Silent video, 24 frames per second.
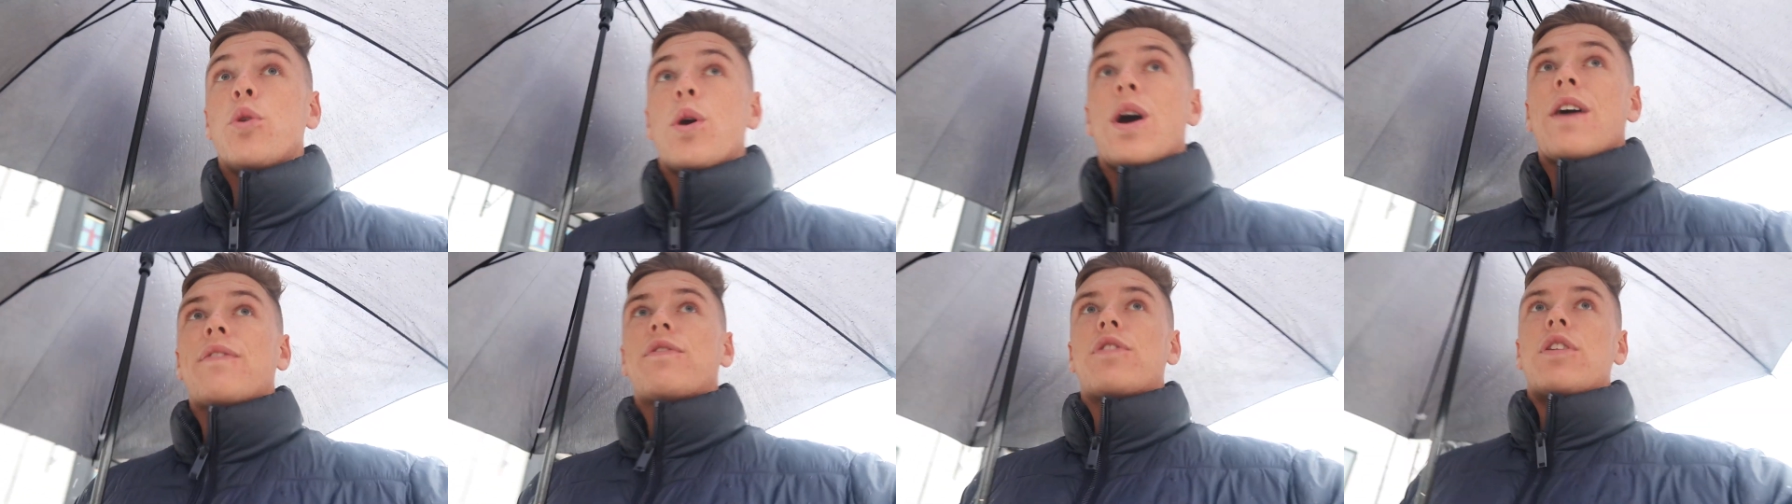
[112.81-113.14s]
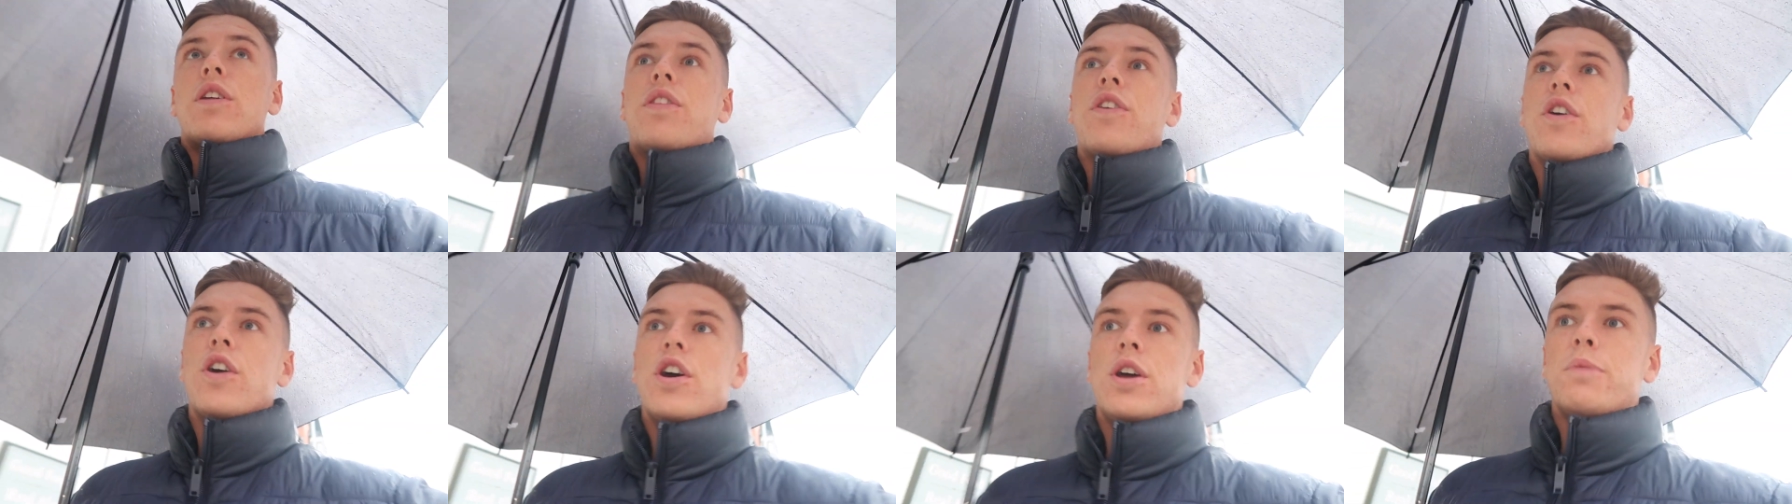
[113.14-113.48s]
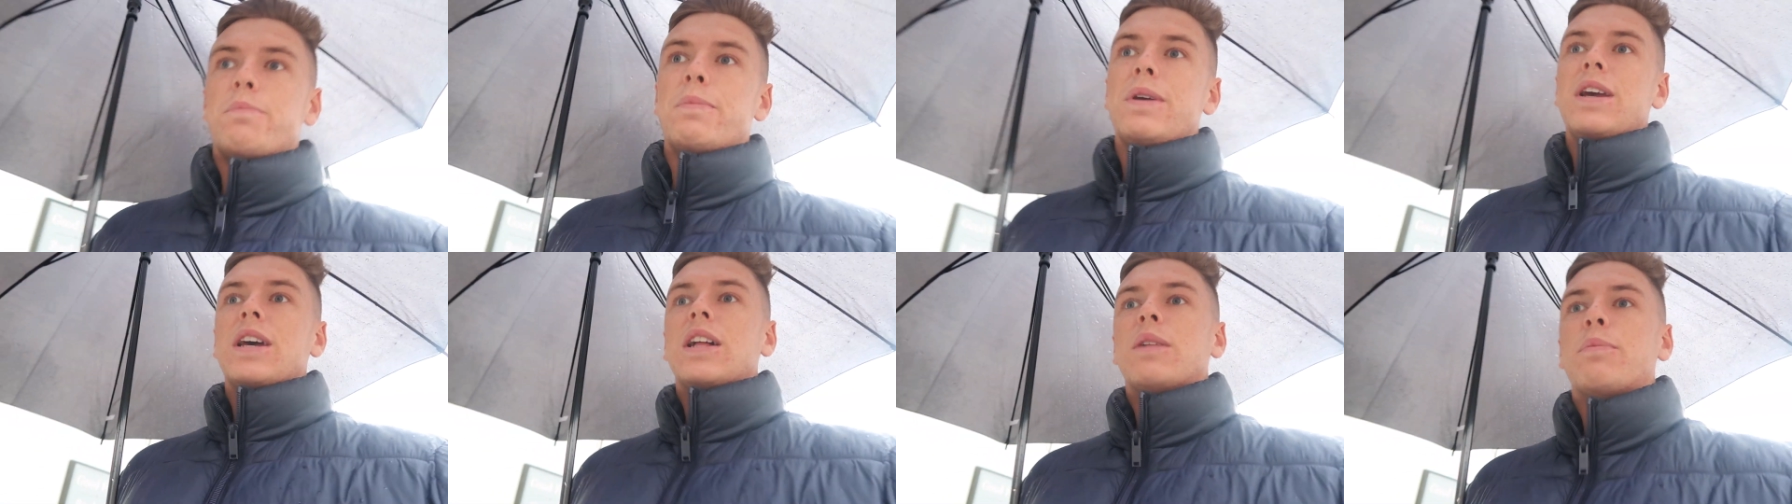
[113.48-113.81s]
do it after the
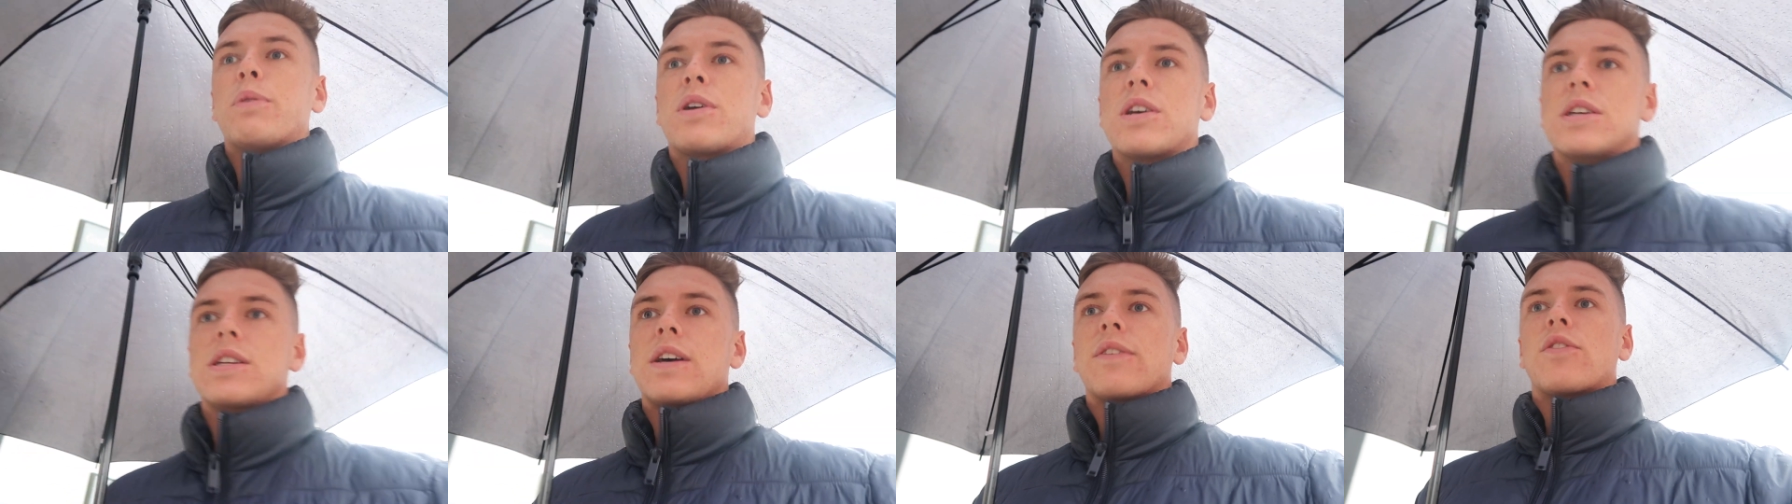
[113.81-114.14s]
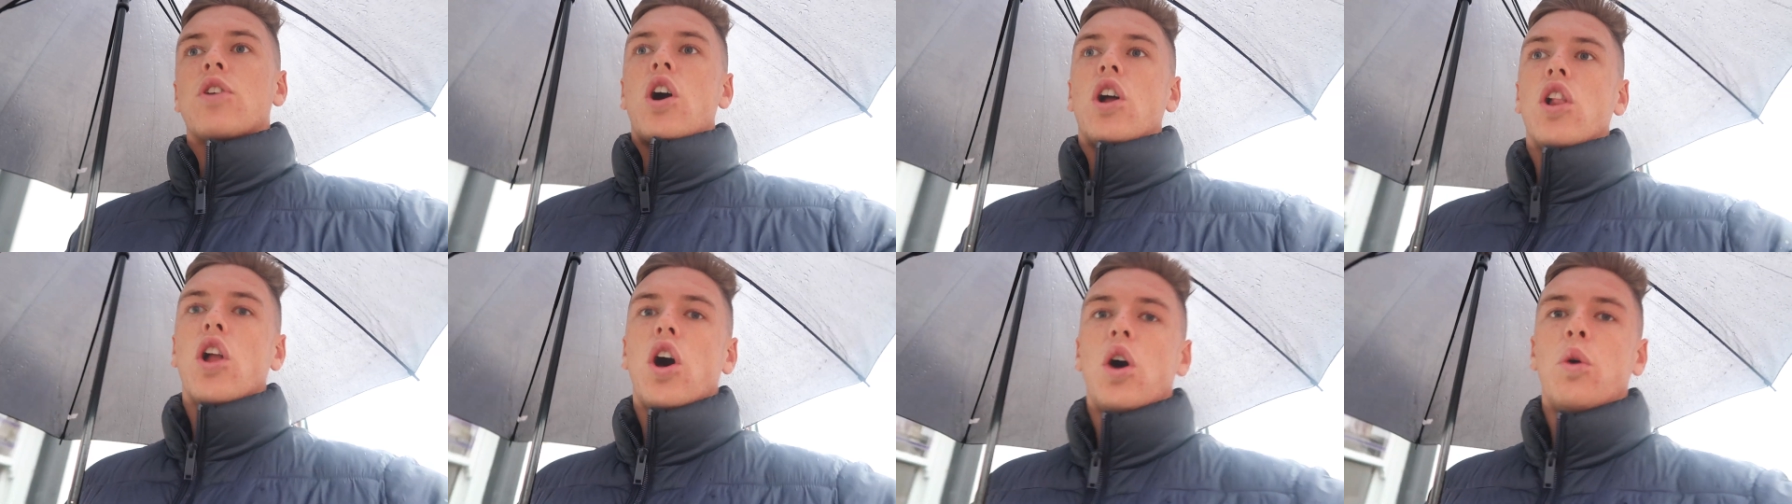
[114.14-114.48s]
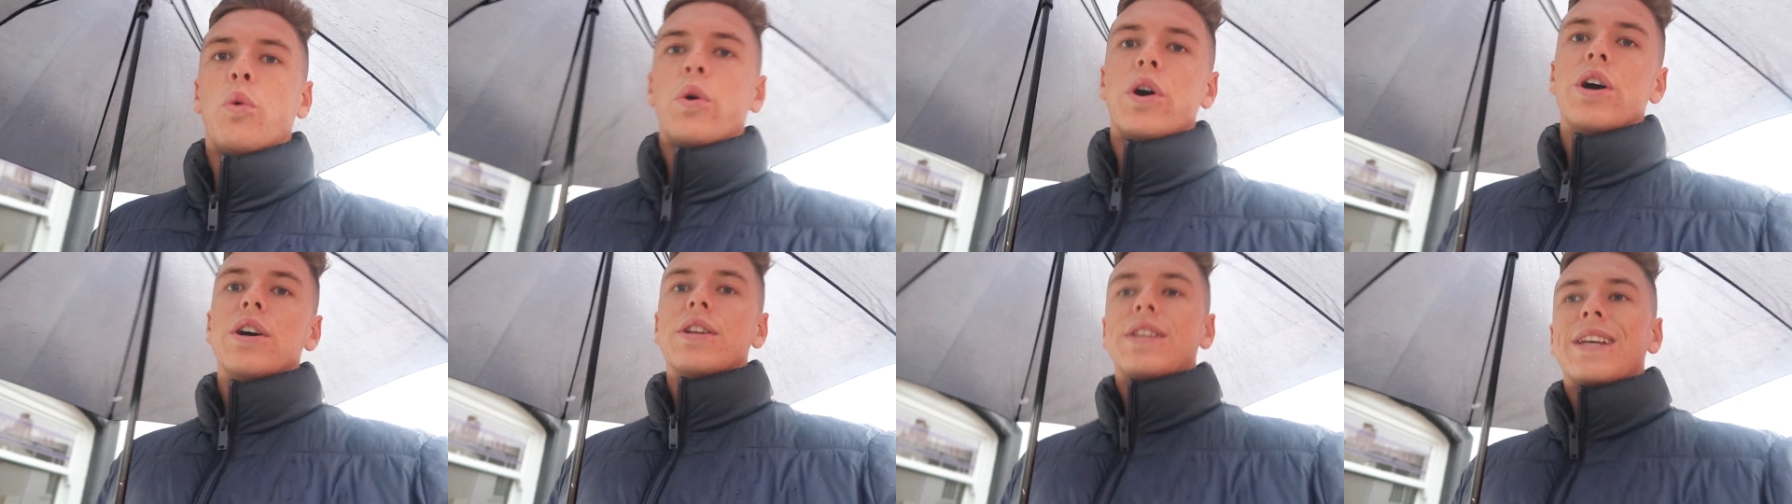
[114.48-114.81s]
3rd meal because I've got a lot
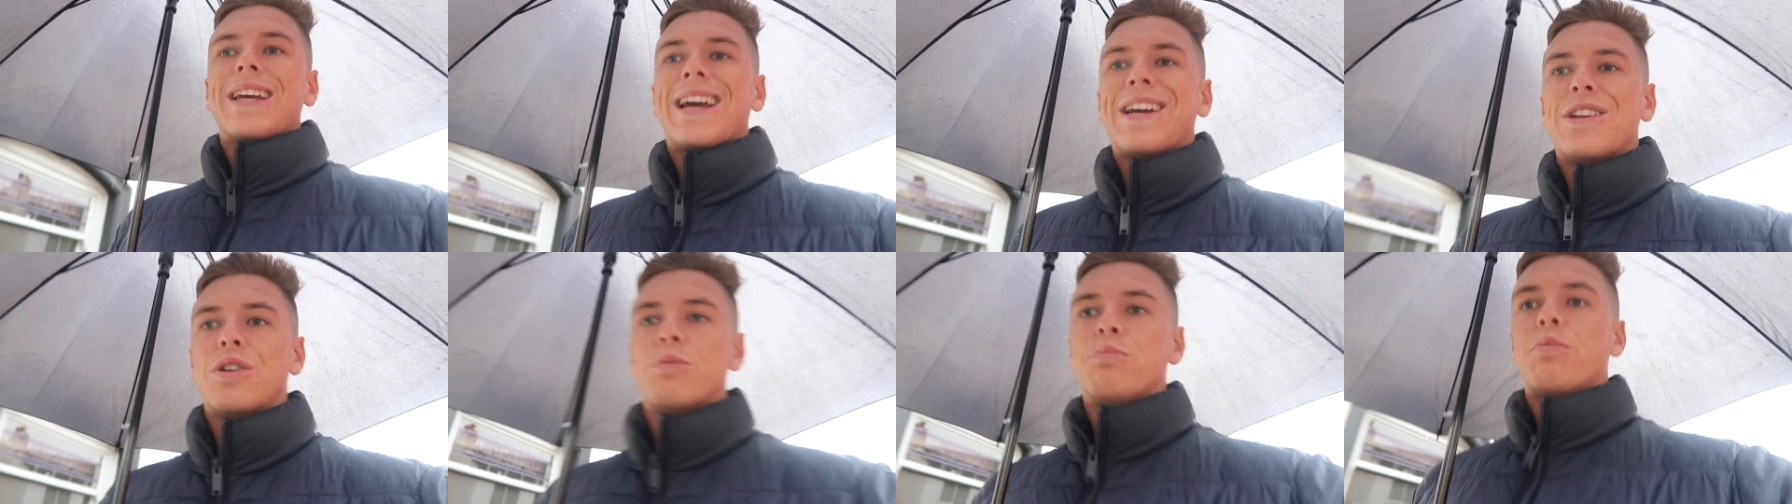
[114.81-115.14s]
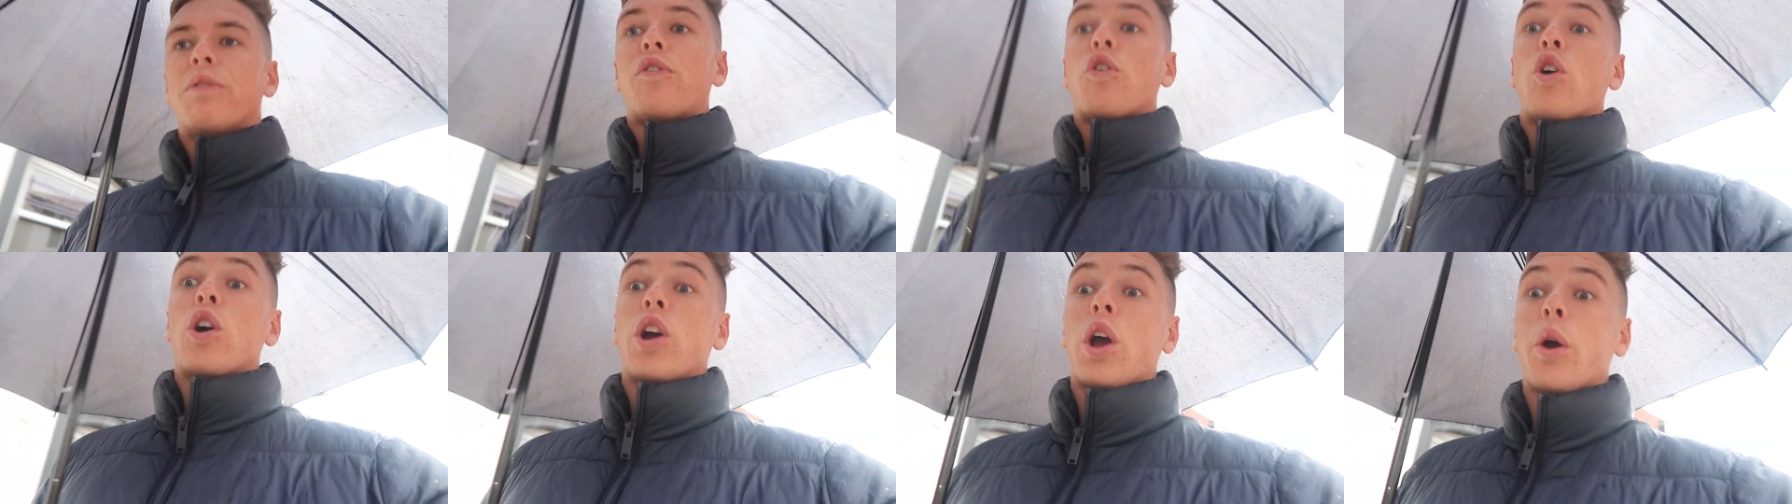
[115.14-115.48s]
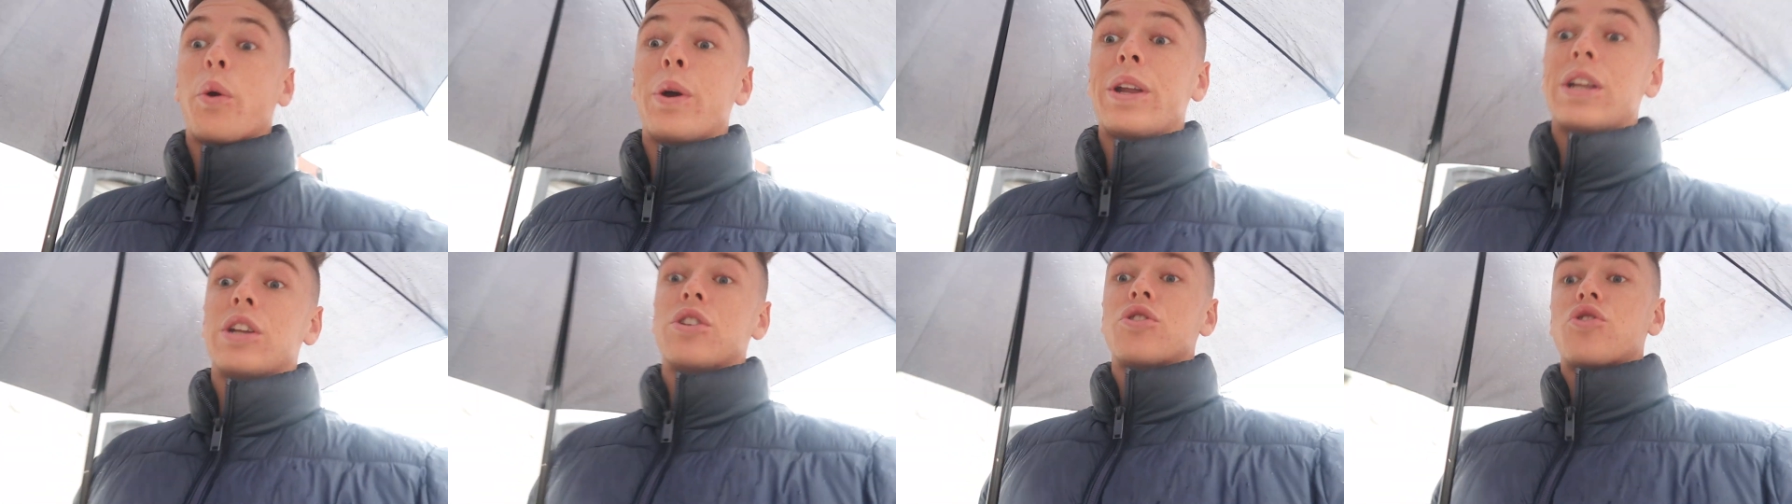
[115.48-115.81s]
of work to get done before I
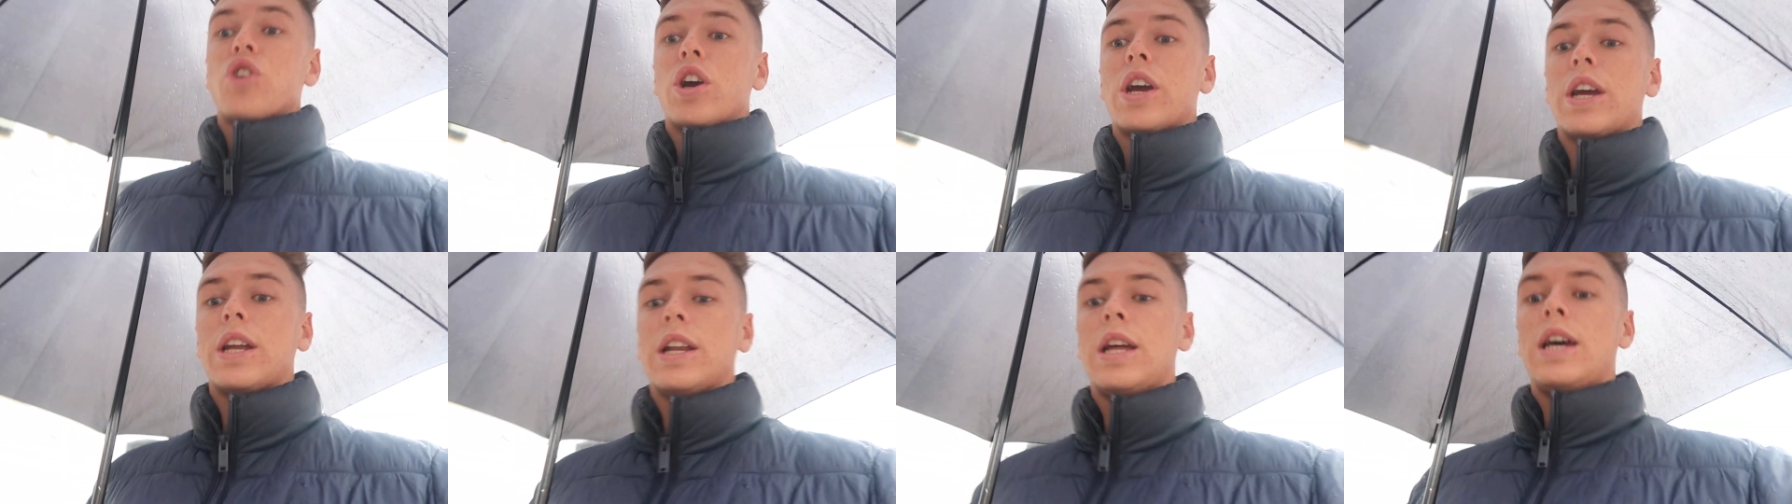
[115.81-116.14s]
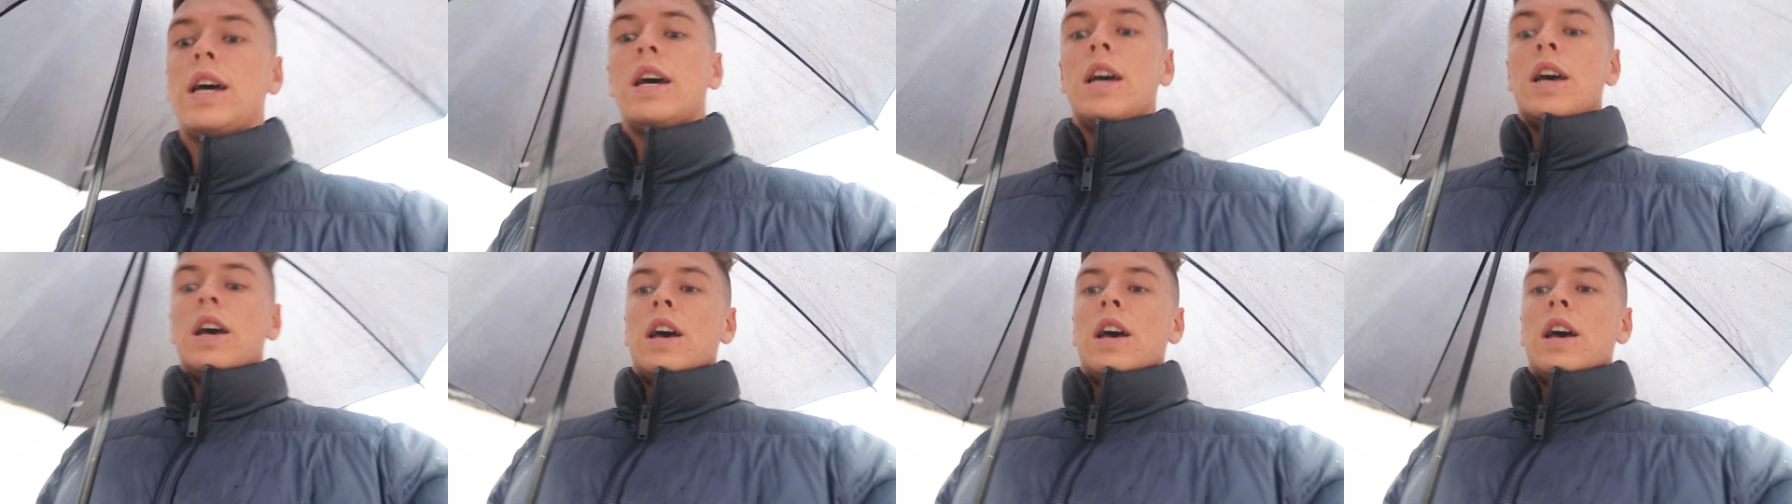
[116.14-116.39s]
go in and train.